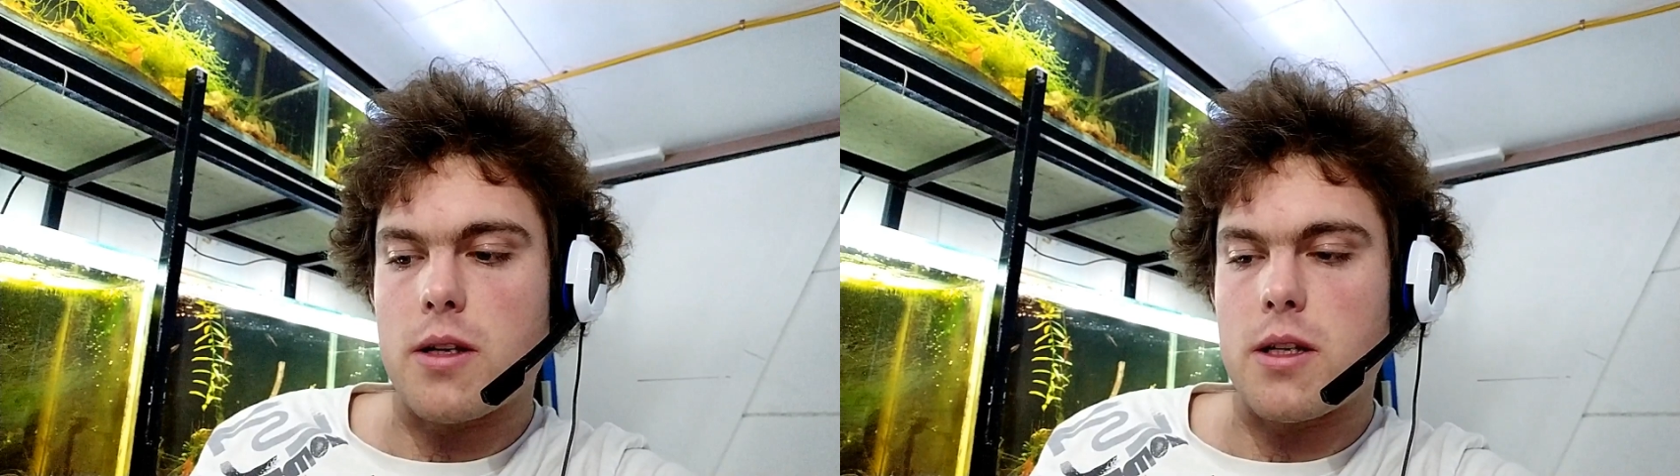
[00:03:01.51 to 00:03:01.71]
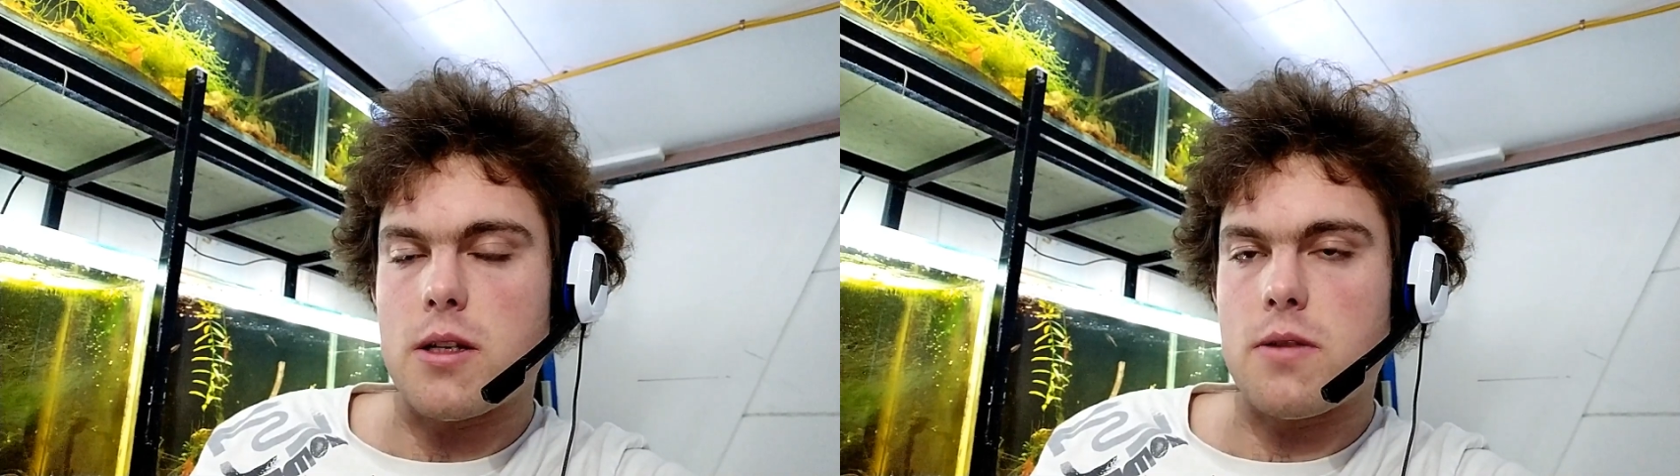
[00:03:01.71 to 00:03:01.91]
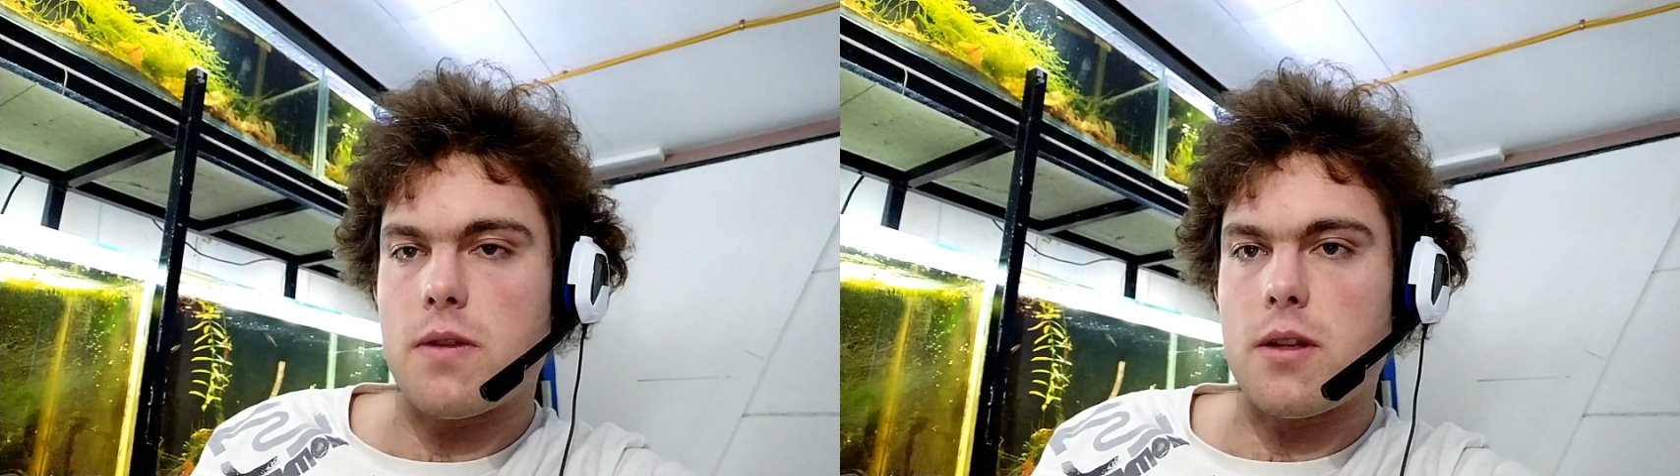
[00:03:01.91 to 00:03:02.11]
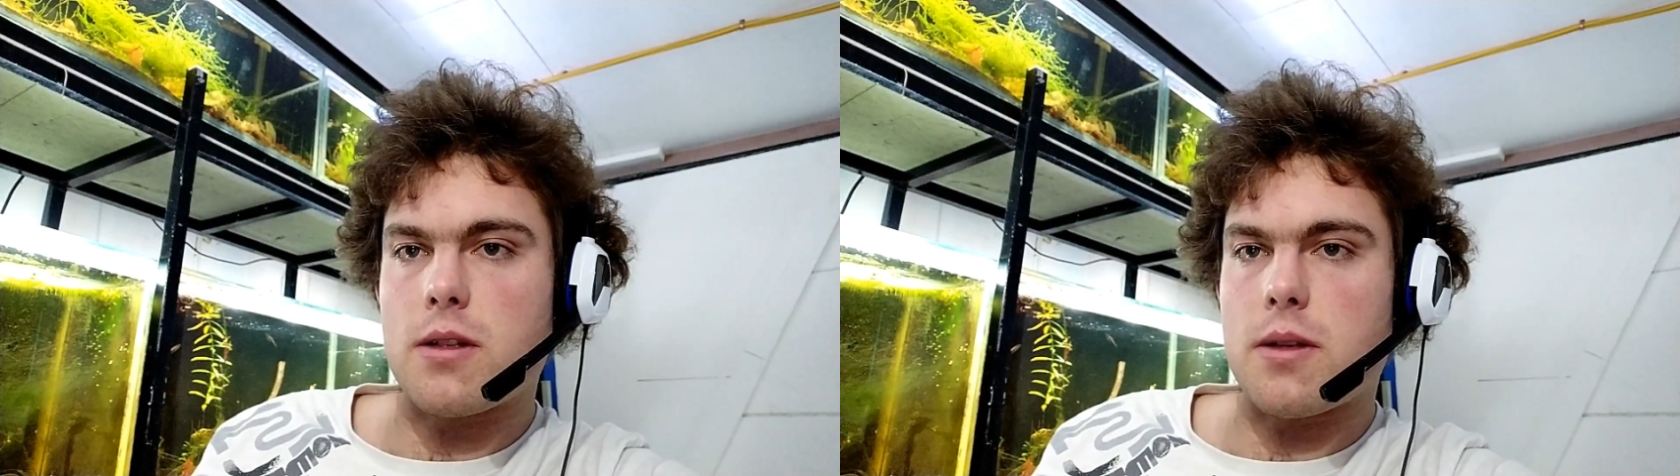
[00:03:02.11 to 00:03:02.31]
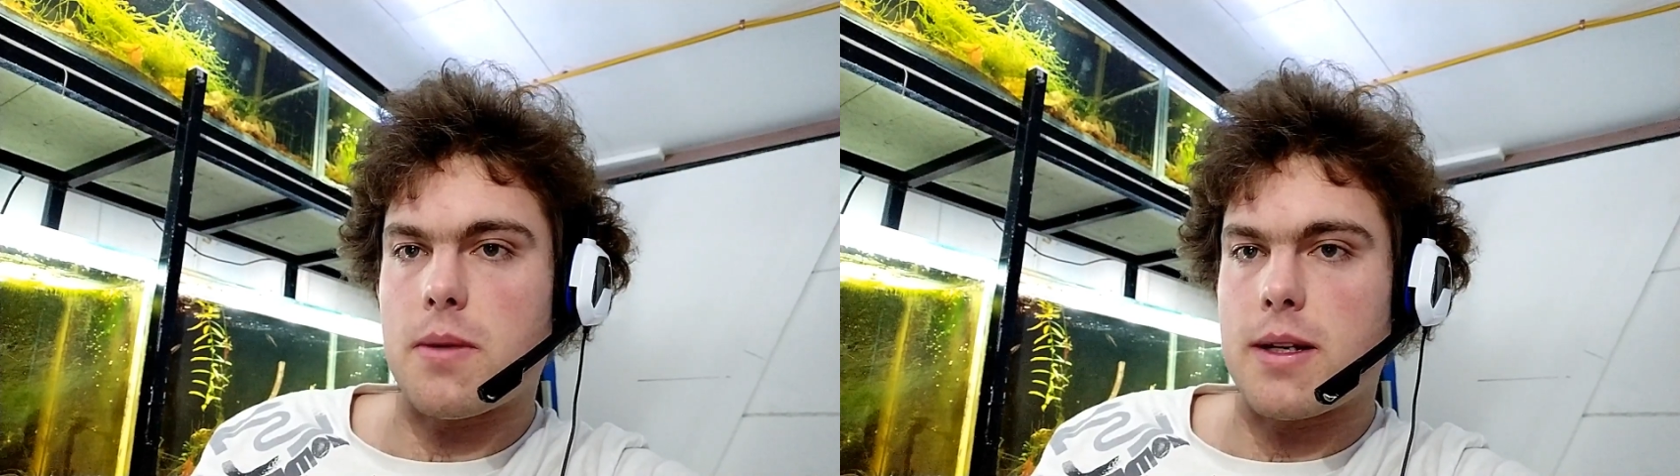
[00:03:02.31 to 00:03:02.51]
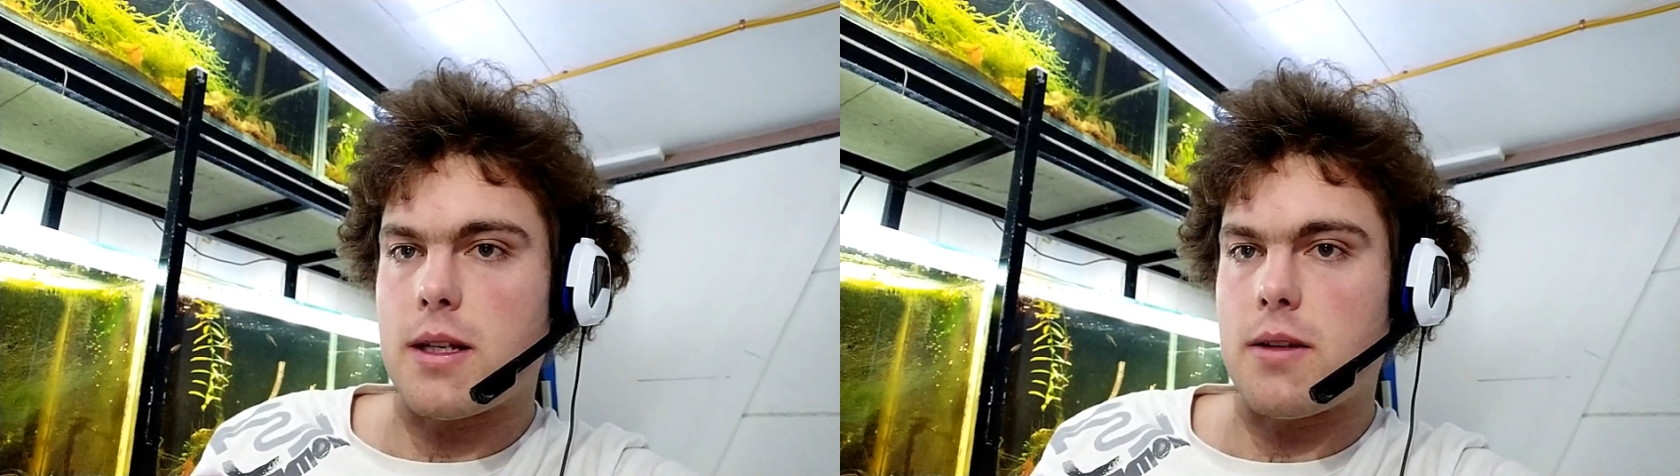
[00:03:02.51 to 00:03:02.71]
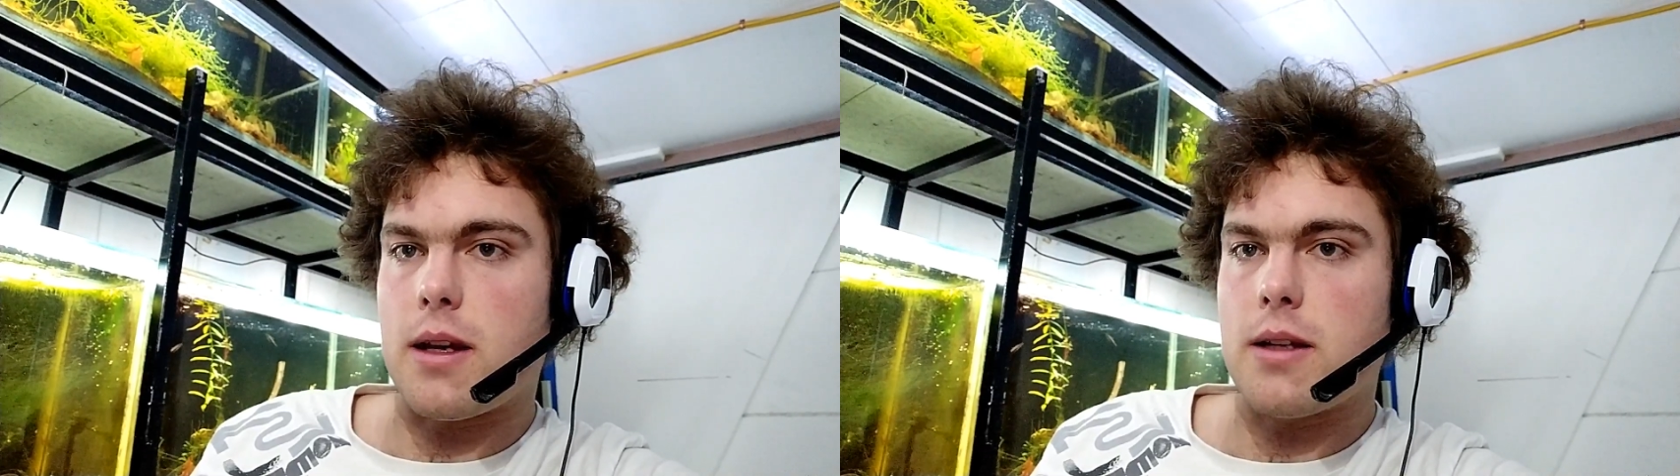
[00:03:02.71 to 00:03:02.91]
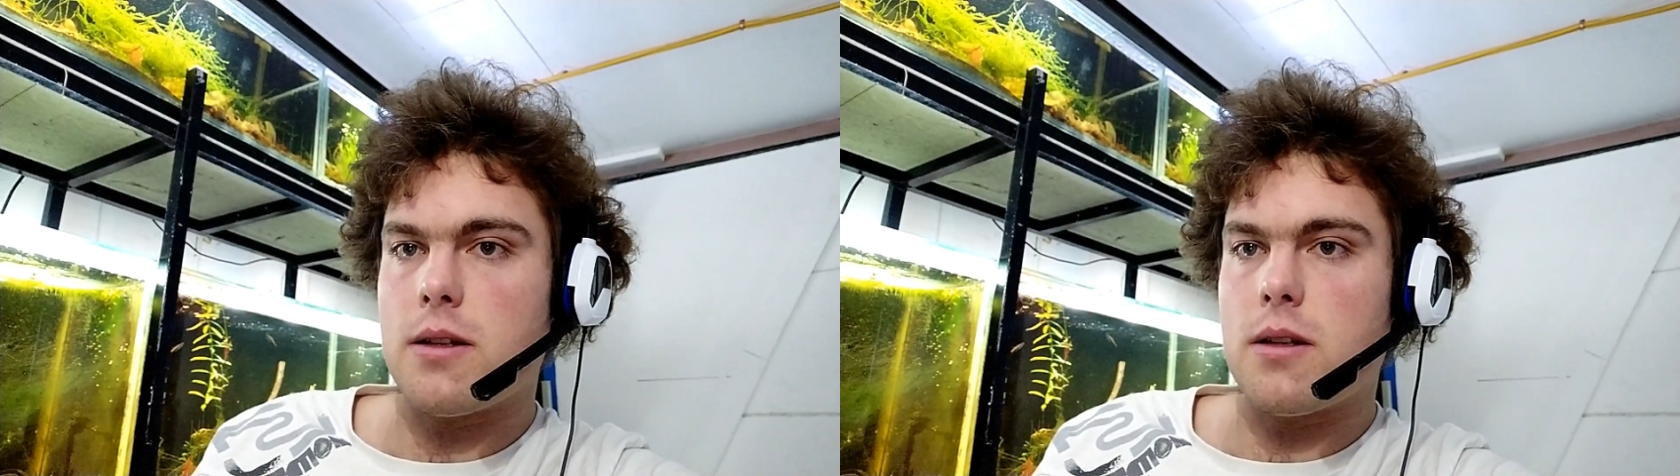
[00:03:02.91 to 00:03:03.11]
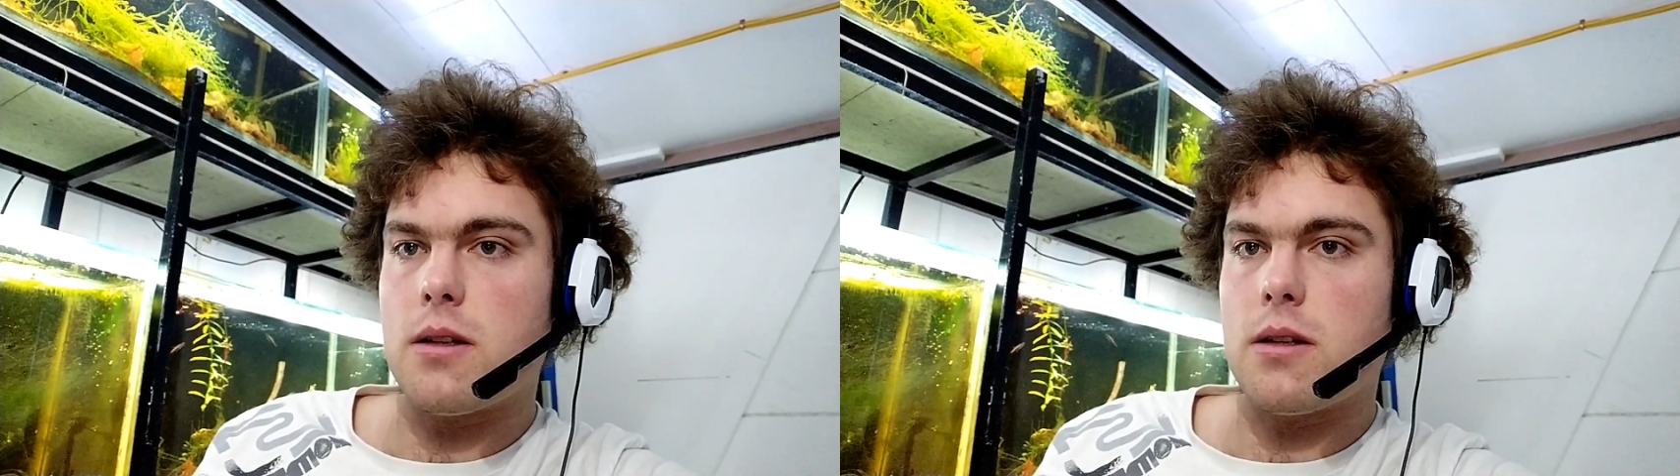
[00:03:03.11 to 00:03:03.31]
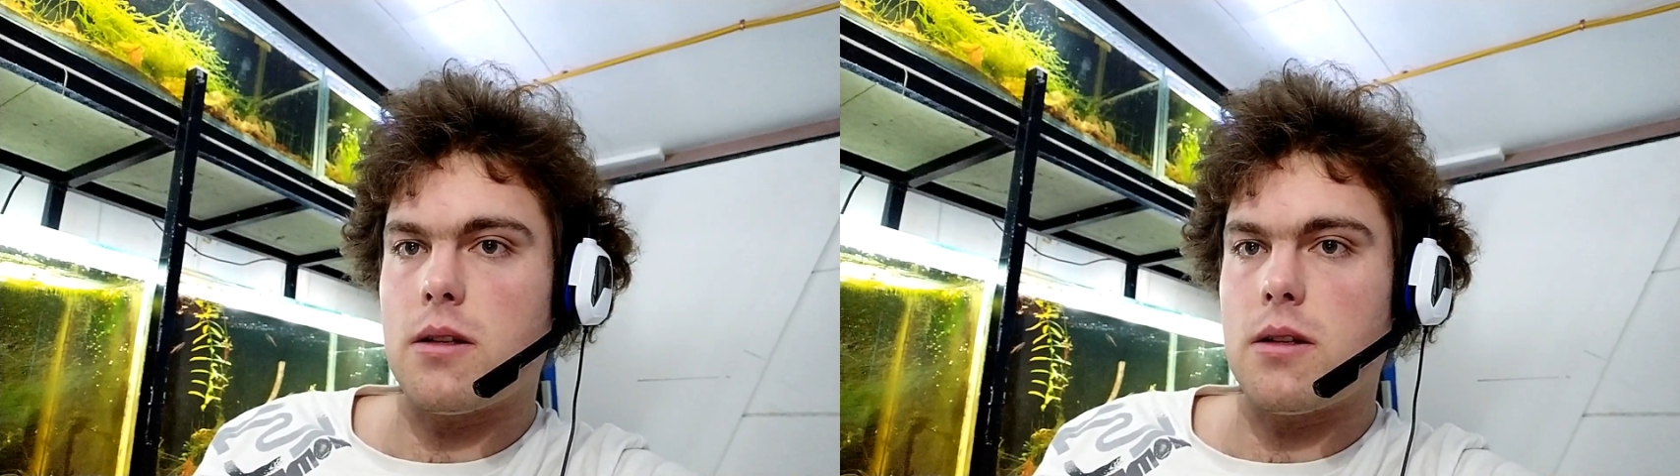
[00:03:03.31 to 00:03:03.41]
ideas for things I might need later,